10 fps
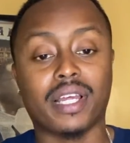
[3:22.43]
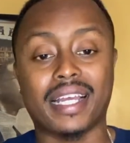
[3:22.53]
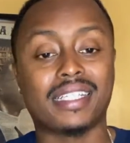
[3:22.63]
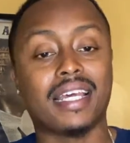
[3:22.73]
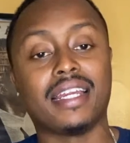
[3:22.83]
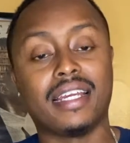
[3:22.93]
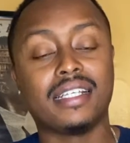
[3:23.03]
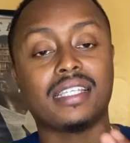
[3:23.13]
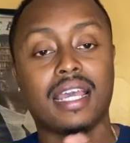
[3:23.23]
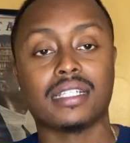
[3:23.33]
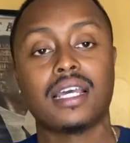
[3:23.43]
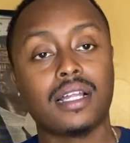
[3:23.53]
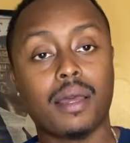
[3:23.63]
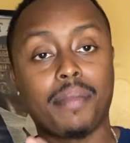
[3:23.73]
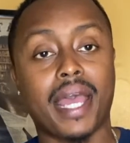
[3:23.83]
like I said, it is
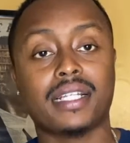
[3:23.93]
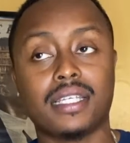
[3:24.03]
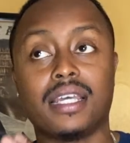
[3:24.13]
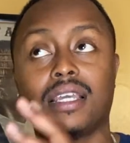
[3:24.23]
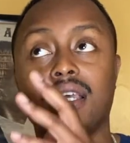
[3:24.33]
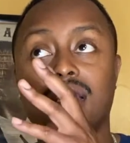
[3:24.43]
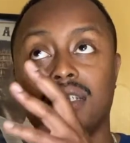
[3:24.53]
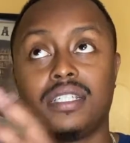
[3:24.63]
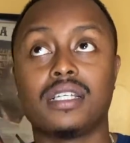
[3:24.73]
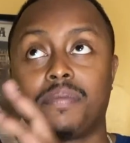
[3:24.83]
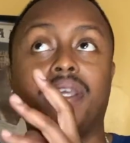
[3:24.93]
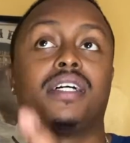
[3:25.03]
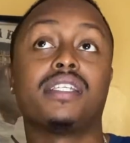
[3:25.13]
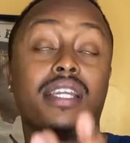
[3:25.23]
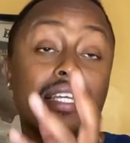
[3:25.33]
anticlimactic just
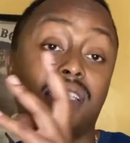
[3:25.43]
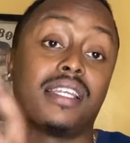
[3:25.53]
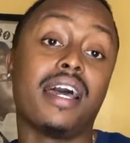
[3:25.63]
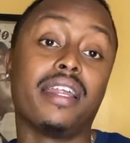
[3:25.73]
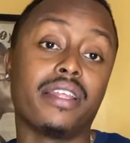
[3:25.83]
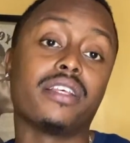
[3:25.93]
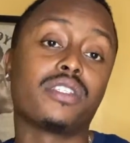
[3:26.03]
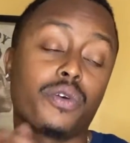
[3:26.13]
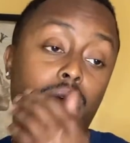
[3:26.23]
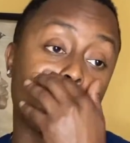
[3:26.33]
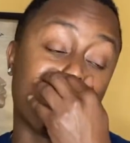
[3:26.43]
because it is the end of the story.